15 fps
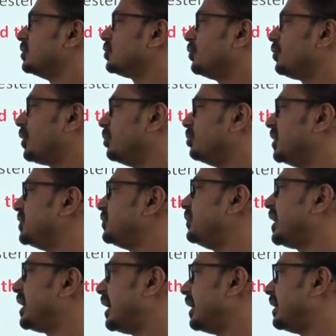So from this
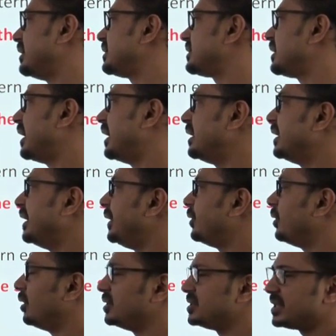we can understand the
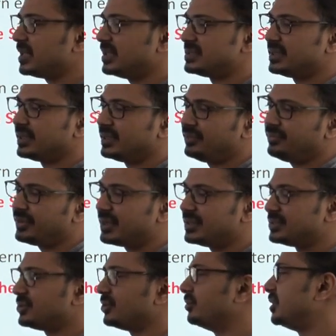ecological
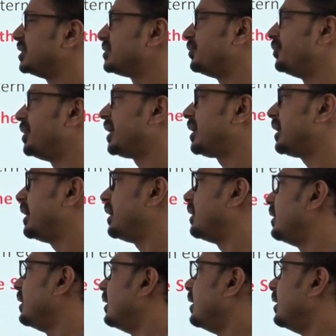significance of this wetland.